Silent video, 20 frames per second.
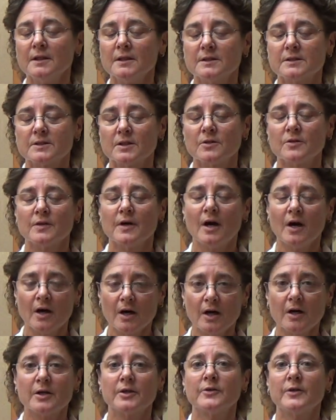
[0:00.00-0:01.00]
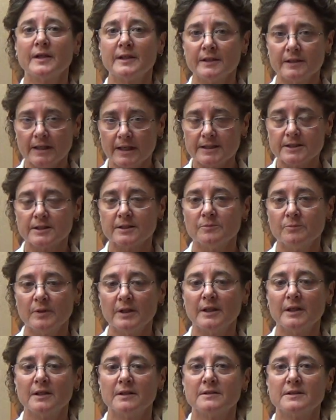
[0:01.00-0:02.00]
So the AHA accreditation
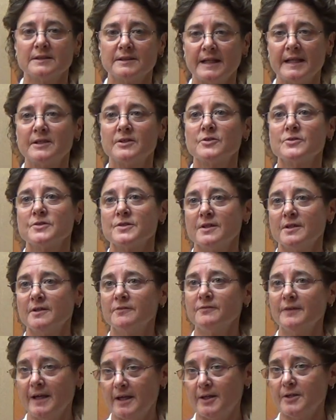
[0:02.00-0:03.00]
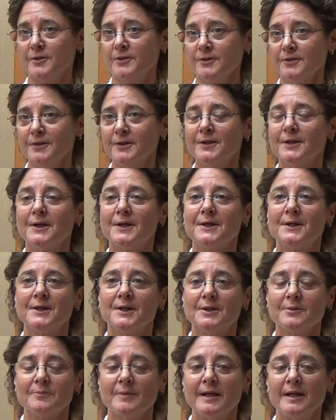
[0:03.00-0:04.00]
being standards of care
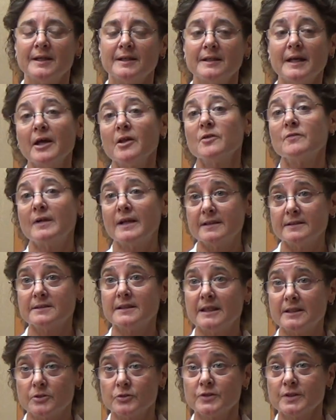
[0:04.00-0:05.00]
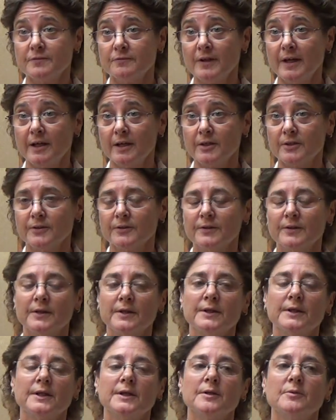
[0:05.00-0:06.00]
and elevated standards of care
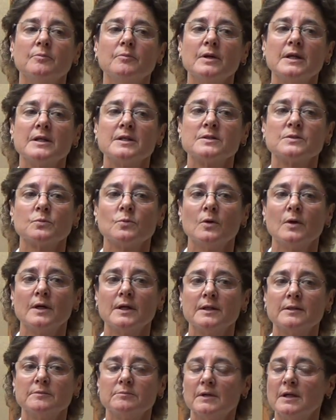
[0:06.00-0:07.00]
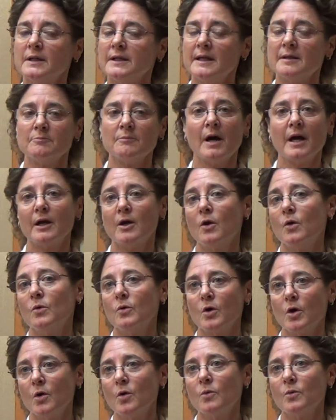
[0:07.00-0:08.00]
is what, again, my whole
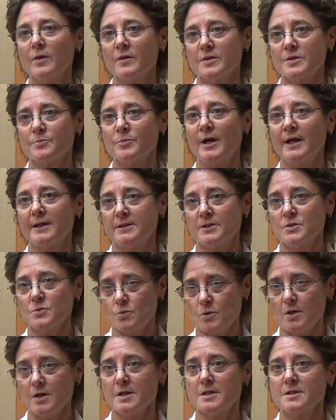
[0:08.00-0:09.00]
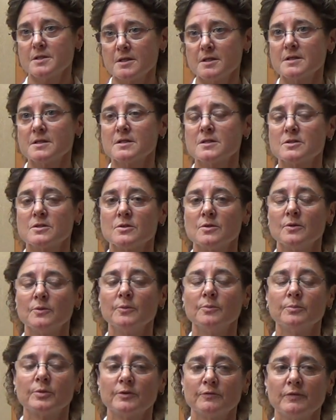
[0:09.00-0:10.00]
goal with this practice is to
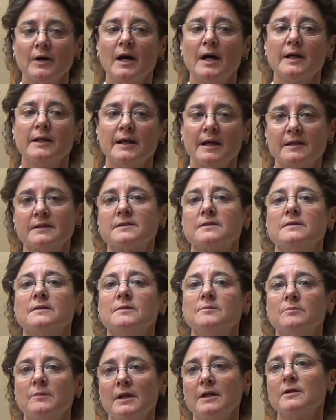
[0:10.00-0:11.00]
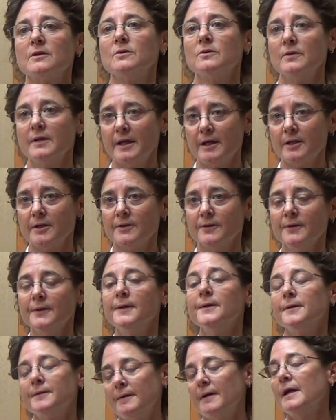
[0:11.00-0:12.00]
provide excellent medical care,
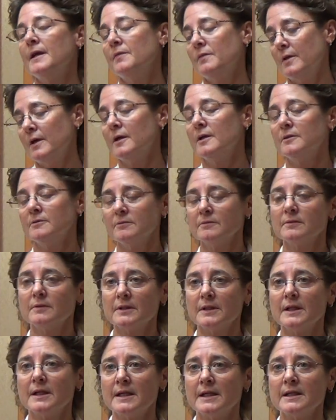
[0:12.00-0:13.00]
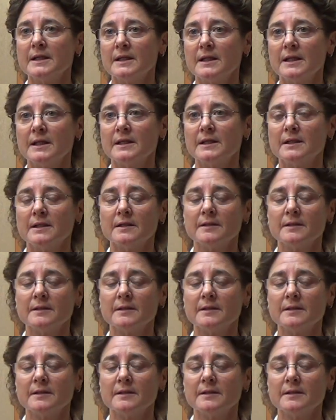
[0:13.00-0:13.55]
and then in